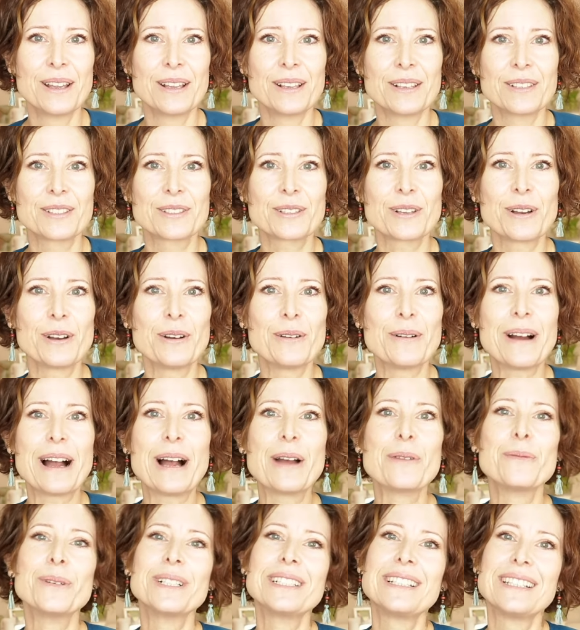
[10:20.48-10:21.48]
So
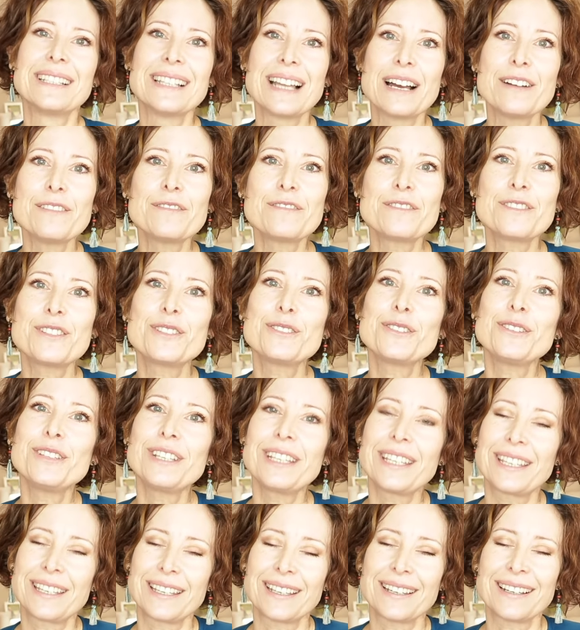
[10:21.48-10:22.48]
I would love to
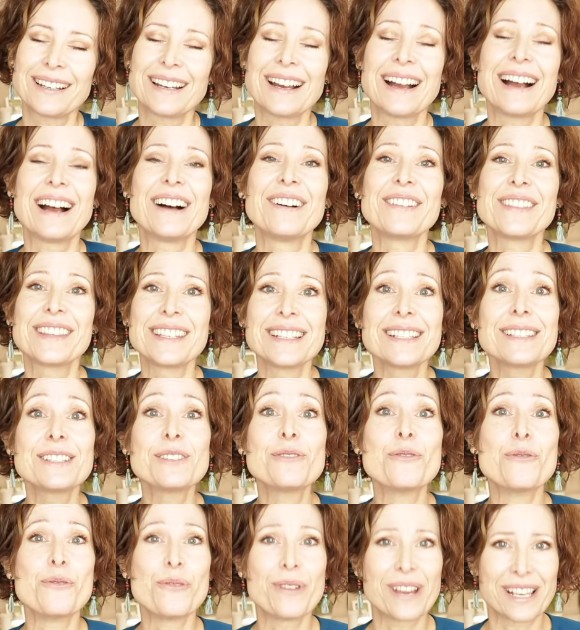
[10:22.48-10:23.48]
hear how
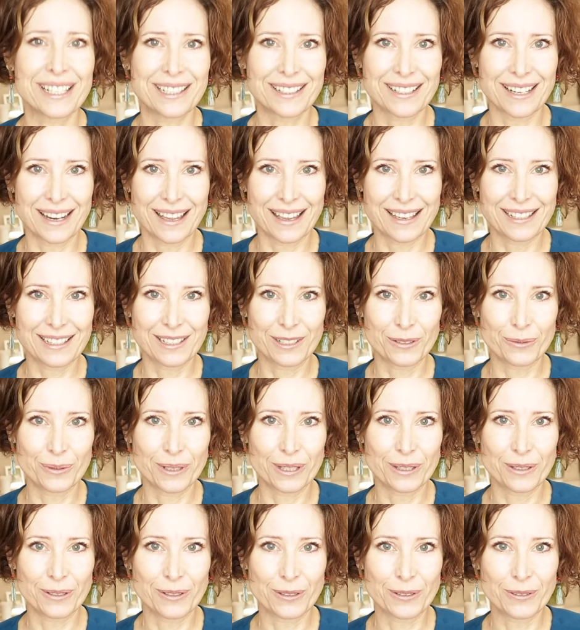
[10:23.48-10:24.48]
this resonated
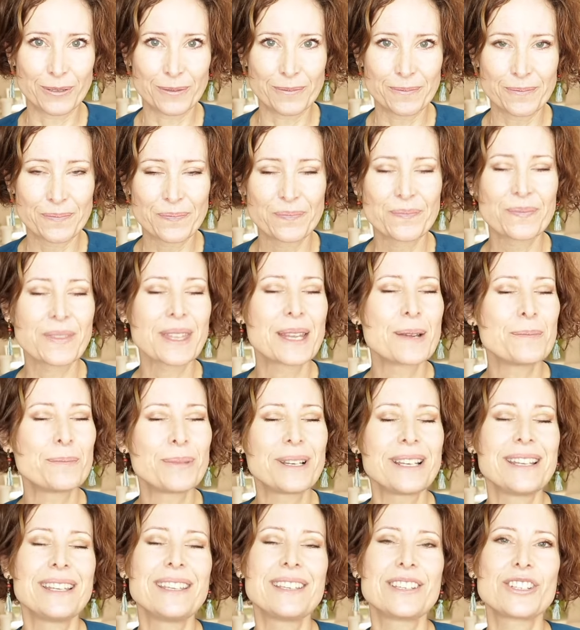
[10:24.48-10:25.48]
with you.
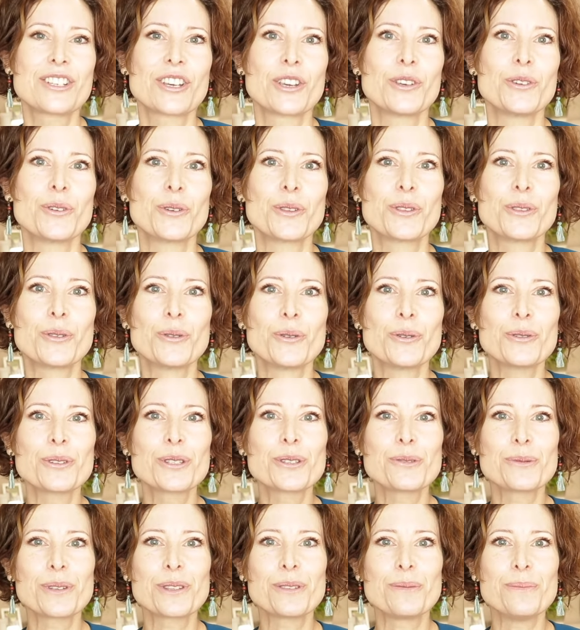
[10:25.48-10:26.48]
Please share your
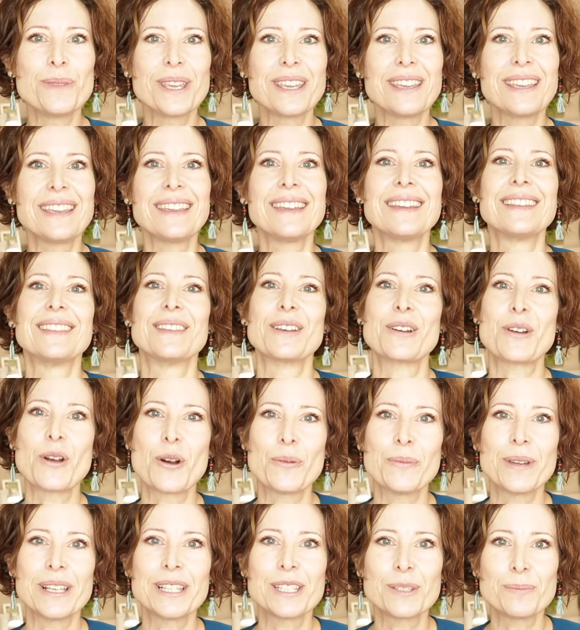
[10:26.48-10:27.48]
thoughts with me in the
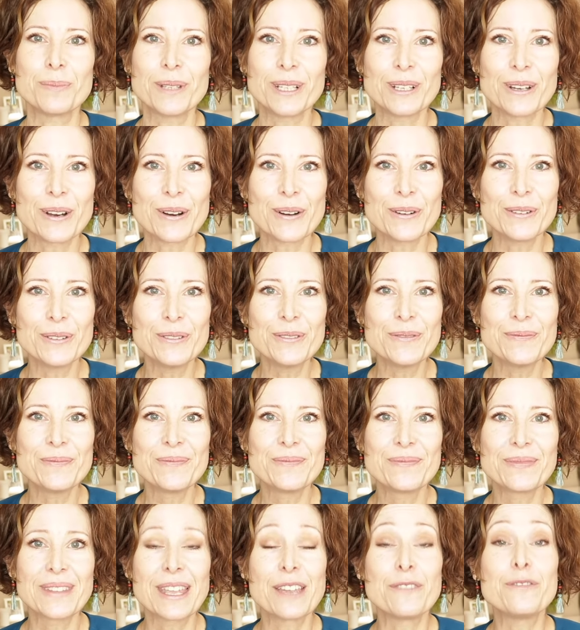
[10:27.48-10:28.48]
comments below.
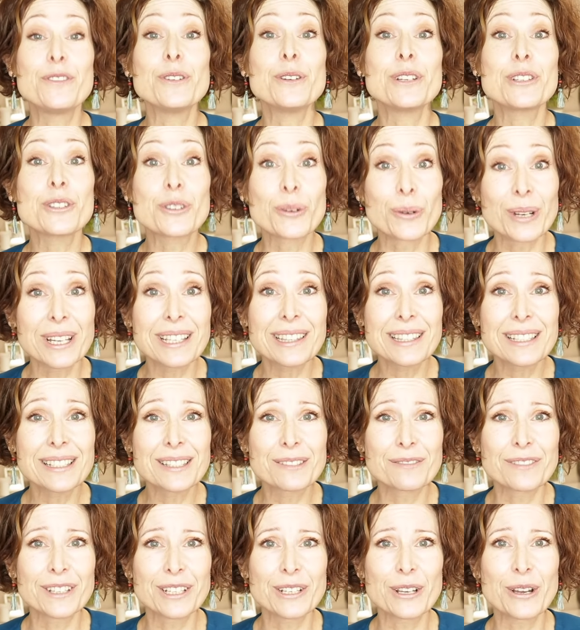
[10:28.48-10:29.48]
If you enjoyed
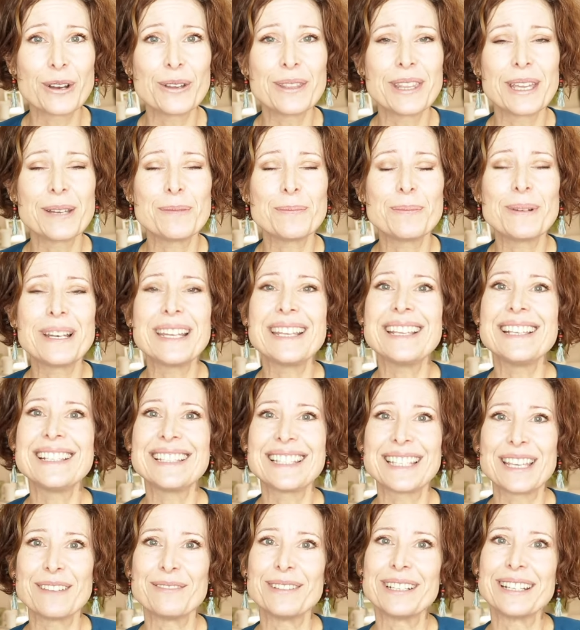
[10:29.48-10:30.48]
this video, then
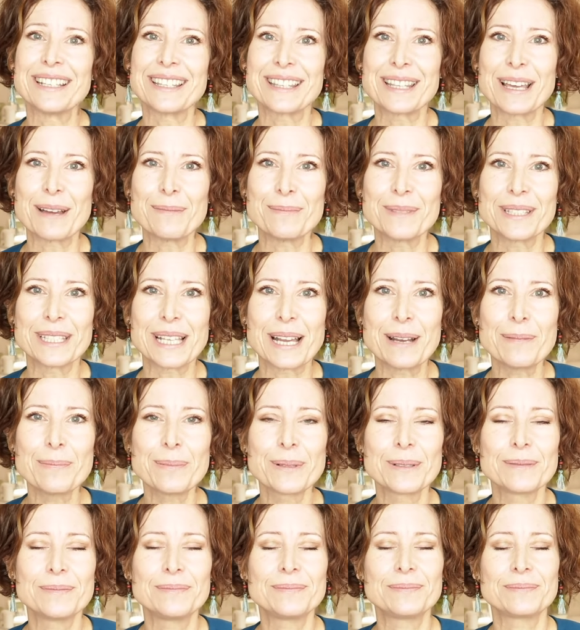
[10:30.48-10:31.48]
please give it a thumbs
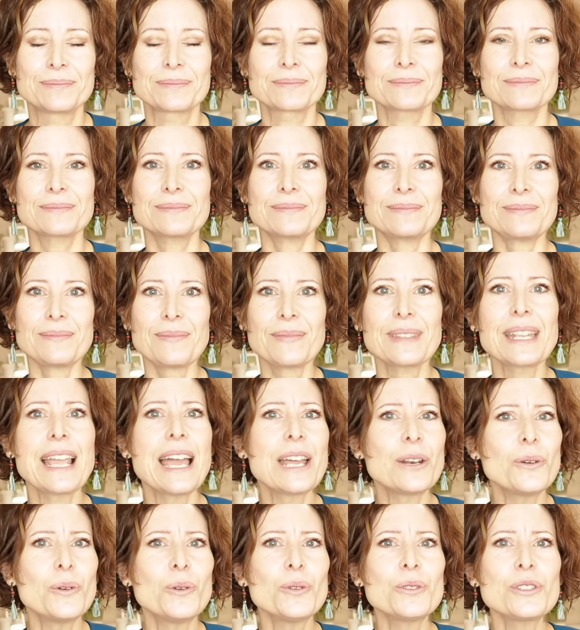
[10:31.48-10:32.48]
up
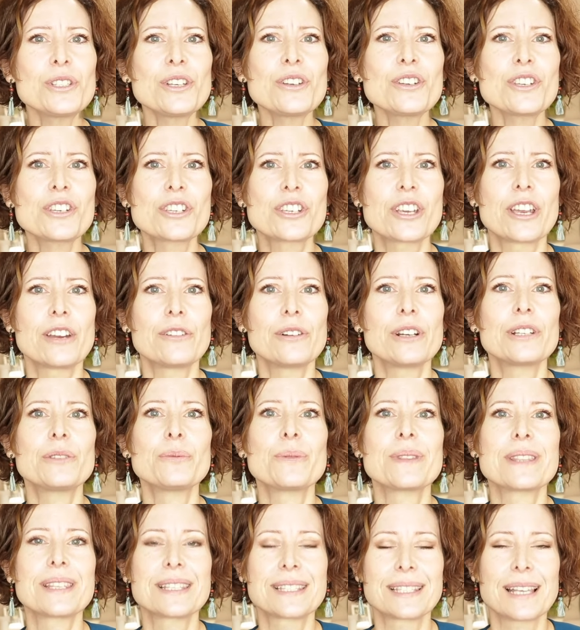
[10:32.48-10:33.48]
and also share it
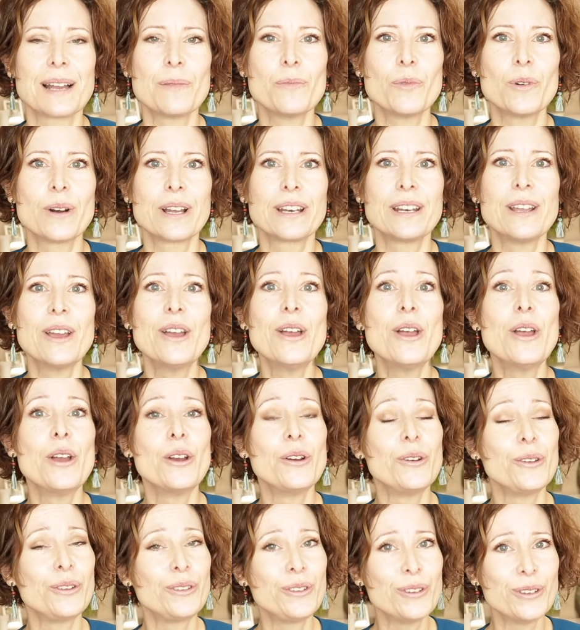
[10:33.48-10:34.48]
with someone
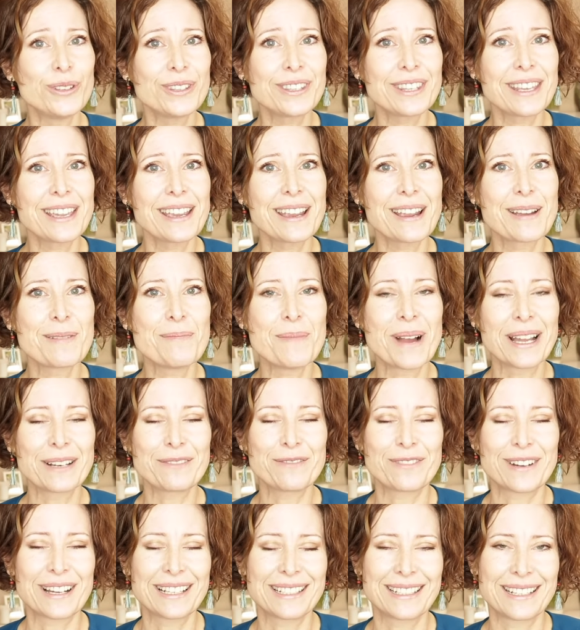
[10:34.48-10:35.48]
who you think might
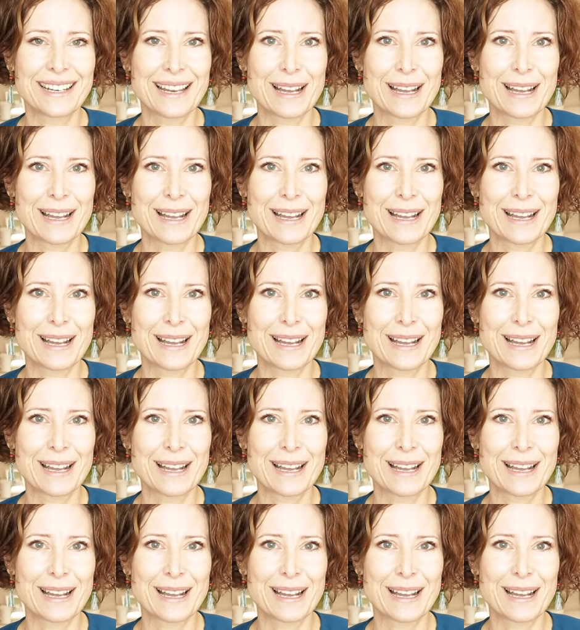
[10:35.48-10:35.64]
find it